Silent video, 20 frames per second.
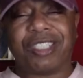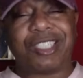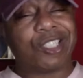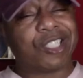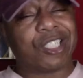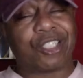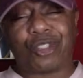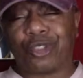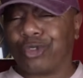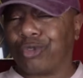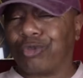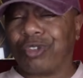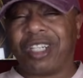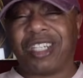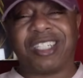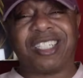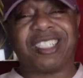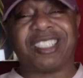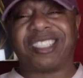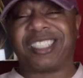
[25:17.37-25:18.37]
It's just as
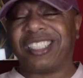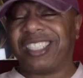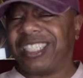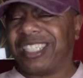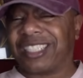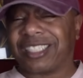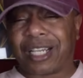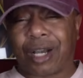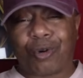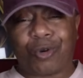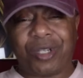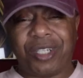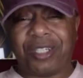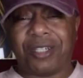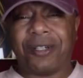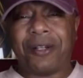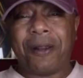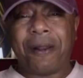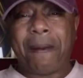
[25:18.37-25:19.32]
real as it is out here.